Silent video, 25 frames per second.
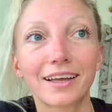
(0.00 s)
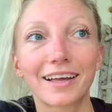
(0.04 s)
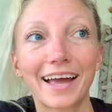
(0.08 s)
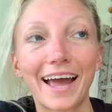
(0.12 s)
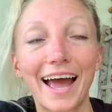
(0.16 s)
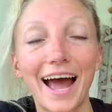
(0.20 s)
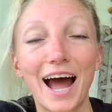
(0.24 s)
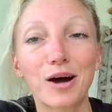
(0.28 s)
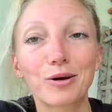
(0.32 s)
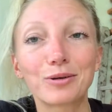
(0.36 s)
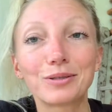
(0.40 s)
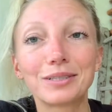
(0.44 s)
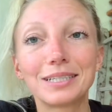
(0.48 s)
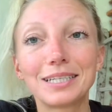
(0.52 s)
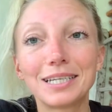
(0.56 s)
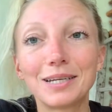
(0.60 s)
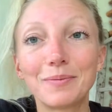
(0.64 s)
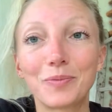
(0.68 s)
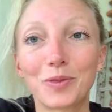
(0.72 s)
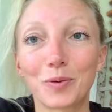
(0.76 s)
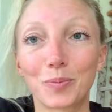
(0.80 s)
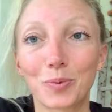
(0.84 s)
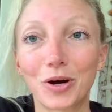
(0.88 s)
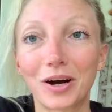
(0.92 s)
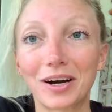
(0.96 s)
how deep
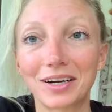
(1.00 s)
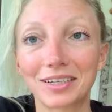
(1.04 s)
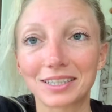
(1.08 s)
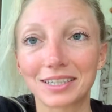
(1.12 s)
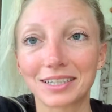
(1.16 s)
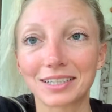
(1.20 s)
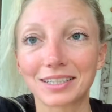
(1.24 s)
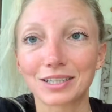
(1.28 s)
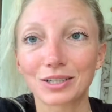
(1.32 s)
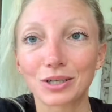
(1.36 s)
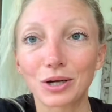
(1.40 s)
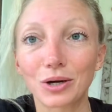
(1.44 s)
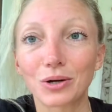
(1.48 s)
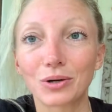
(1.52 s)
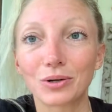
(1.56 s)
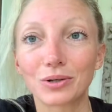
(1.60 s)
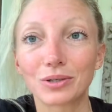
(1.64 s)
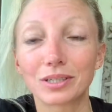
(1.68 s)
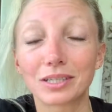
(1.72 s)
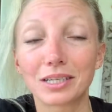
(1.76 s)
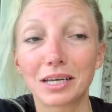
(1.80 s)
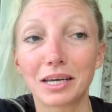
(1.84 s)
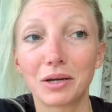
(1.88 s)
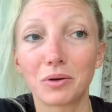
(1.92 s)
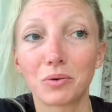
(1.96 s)
the process
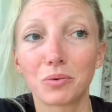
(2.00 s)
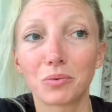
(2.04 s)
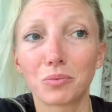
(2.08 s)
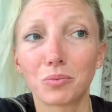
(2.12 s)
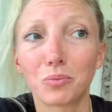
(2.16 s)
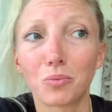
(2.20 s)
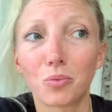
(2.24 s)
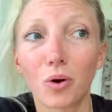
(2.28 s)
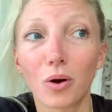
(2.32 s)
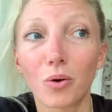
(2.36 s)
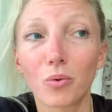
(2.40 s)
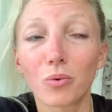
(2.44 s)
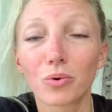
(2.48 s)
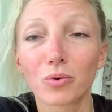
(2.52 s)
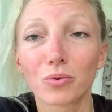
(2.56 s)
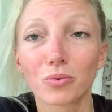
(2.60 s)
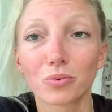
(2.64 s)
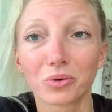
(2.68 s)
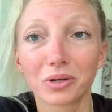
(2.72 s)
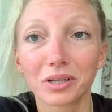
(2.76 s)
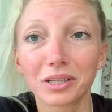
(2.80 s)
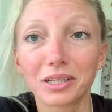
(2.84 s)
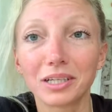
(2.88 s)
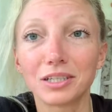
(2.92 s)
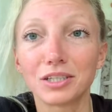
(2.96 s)
goes and what we're
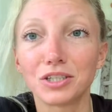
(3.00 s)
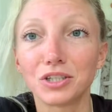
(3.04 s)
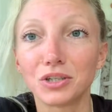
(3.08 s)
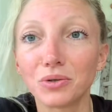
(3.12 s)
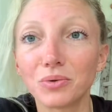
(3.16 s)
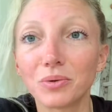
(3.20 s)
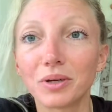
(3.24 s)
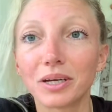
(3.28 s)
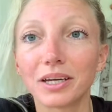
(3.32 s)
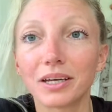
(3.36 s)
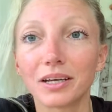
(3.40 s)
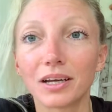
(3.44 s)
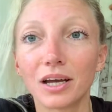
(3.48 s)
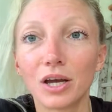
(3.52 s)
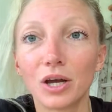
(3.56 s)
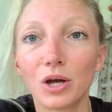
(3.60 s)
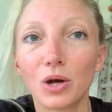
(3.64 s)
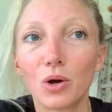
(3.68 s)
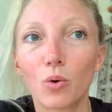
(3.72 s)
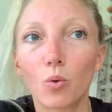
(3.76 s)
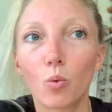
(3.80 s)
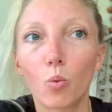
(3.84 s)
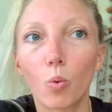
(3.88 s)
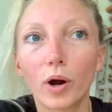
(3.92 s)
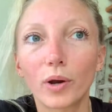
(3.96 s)
really doing
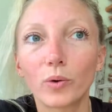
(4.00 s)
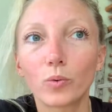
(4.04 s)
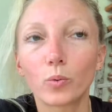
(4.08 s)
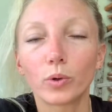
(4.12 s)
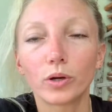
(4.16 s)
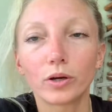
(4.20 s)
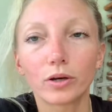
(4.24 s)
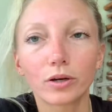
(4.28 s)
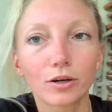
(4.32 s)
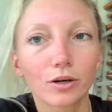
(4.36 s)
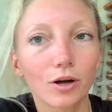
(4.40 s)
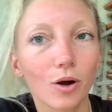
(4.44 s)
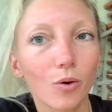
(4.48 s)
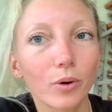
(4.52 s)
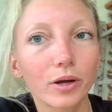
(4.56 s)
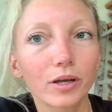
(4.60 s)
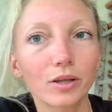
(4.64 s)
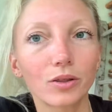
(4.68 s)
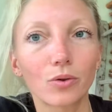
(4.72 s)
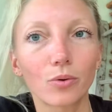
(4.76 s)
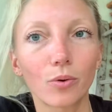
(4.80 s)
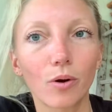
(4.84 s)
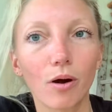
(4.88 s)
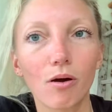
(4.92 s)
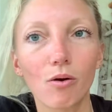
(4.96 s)
when we are going
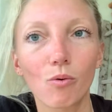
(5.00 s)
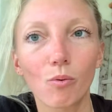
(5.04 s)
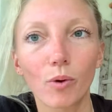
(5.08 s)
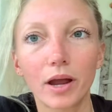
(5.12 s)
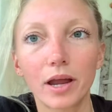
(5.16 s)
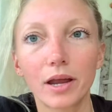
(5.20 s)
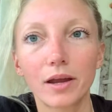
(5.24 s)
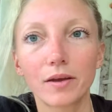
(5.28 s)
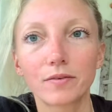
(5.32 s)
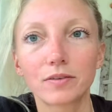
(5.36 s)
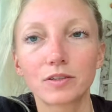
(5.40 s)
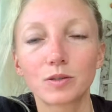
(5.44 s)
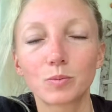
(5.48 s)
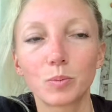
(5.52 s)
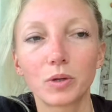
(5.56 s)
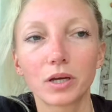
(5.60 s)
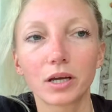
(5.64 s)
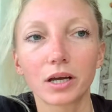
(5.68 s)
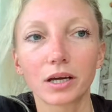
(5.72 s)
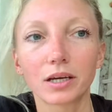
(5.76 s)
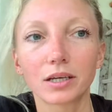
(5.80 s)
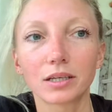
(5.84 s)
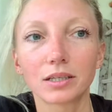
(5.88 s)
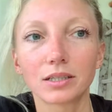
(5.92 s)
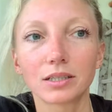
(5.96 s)
through our waves
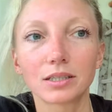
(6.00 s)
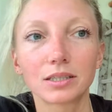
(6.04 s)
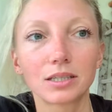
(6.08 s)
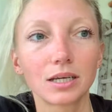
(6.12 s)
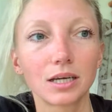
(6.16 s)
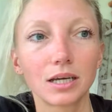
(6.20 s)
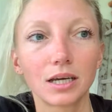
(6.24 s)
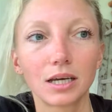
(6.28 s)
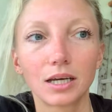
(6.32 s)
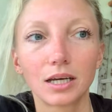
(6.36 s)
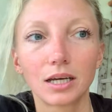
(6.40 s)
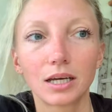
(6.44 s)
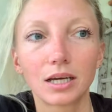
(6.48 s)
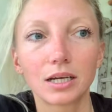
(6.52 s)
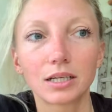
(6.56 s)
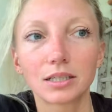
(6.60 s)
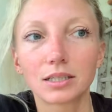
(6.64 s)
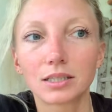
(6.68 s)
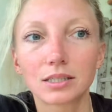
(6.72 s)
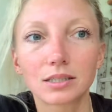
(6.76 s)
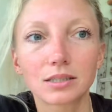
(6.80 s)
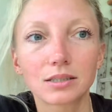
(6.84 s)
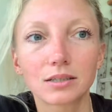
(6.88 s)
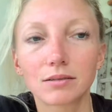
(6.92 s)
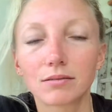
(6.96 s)
because
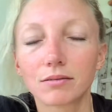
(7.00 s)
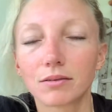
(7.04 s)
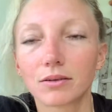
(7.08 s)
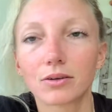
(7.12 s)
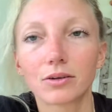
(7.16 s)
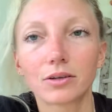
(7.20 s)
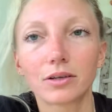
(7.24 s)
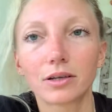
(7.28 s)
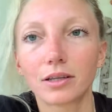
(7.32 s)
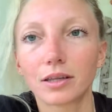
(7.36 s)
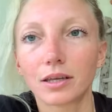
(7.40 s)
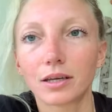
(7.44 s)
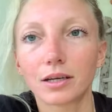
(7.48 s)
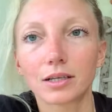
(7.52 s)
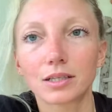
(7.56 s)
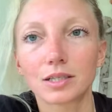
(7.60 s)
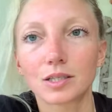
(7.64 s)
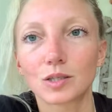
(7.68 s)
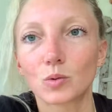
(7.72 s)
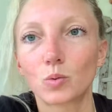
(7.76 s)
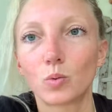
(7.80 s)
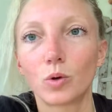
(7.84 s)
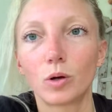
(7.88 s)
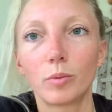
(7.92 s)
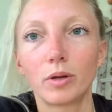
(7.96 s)
it's literally like
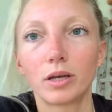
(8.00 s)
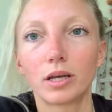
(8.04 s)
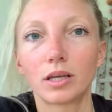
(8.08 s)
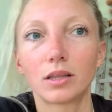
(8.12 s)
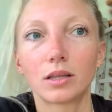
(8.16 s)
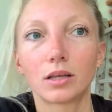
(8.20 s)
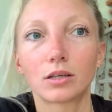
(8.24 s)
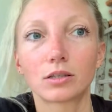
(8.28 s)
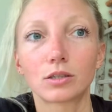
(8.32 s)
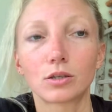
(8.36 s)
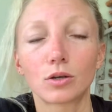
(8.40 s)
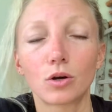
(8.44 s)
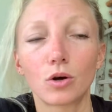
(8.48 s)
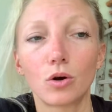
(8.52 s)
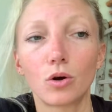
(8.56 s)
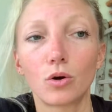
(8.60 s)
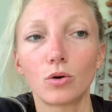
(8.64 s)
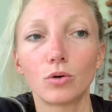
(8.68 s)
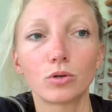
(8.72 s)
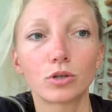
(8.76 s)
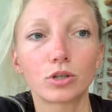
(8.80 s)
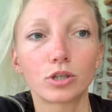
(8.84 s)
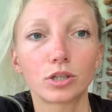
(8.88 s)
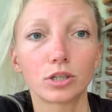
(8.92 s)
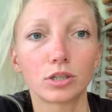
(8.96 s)
swimming in this
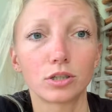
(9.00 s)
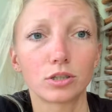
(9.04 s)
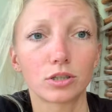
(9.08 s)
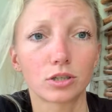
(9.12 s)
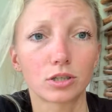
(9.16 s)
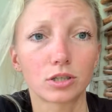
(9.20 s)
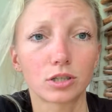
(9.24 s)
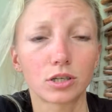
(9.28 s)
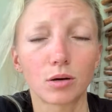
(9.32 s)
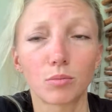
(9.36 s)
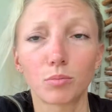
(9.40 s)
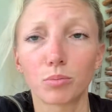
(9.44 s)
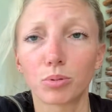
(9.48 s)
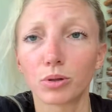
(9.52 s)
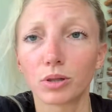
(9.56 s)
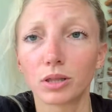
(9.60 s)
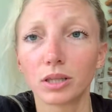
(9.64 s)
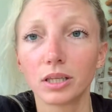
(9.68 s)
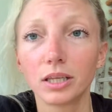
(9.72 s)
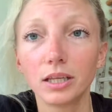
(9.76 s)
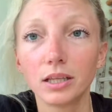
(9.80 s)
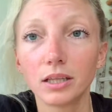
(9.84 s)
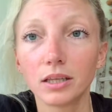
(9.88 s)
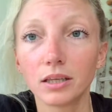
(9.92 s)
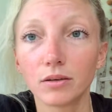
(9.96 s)
ocean just
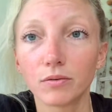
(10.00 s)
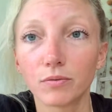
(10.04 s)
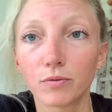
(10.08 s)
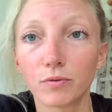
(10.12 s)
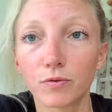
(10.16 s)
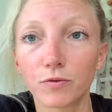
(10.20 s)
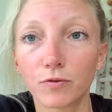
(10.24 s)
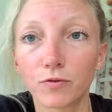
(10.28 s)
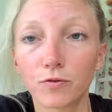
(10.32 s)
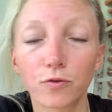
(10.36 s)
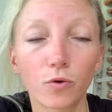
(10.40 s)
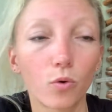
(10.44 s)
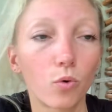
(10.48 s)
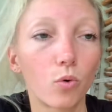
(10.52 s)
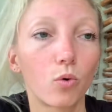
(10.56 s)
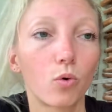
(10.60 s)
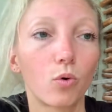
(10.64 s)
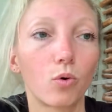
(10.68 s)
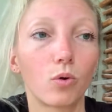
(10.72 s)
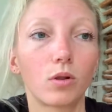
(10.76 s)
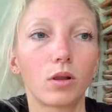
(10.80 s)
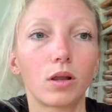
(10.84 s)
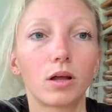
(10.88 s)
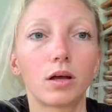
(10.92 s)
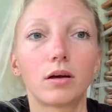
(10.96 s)
completely
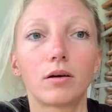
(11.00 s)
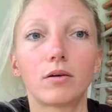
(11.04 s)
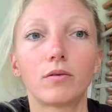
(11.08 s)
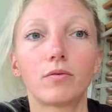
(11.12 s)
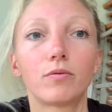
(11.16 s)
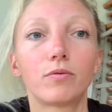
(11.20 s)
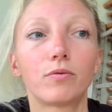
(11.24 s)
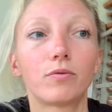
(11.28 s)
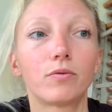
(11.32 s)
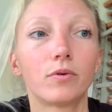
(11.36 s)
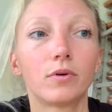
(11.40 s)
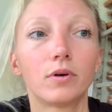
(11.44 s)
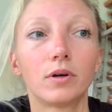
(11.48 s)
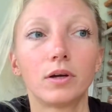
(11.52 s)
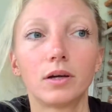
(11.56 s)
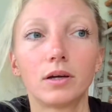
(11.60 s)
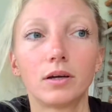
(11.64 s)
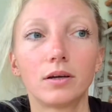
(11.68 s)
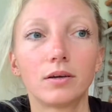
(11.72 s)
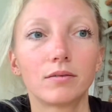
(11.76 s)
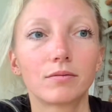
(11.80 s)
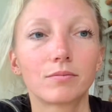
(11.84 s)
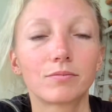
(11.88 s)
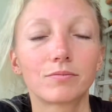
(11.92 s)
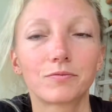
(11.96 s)
full of
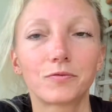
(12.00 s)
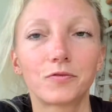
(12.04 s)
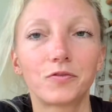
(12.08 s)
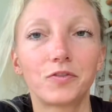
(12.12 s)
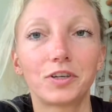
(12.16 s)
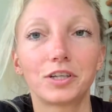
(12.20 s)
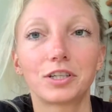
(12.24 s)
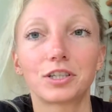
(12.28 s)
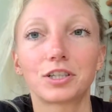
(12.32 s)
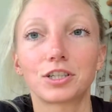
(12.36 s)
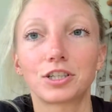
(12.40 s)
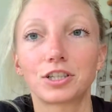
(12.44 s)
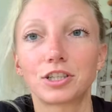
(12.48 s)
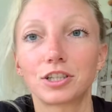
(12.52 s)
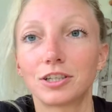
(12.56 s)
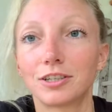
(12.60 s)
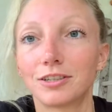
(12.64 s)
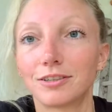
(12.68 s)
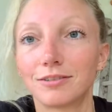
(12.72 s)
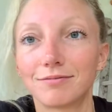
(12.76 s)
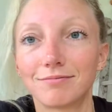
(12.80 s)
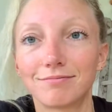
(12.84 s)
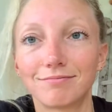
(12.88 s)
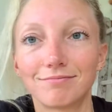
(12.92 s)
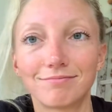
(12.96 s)
fish
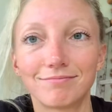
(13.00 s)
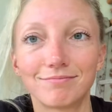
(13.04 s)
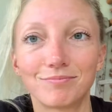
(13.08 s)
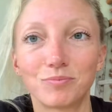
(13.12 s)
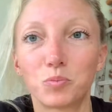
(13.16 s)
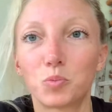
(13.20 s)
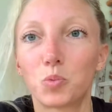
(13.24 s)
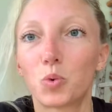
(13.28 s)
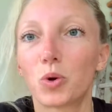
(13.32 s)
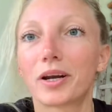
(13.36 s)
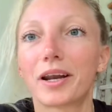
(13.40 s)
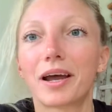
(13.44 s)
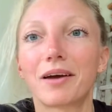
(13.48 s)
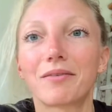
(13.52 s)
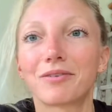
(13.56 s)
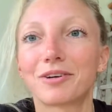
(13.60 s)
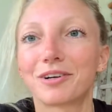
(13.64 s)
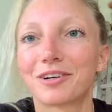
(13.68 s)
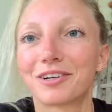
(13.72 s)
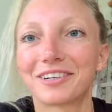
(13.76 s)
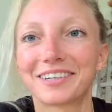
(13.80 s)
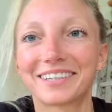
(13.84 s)
and whatever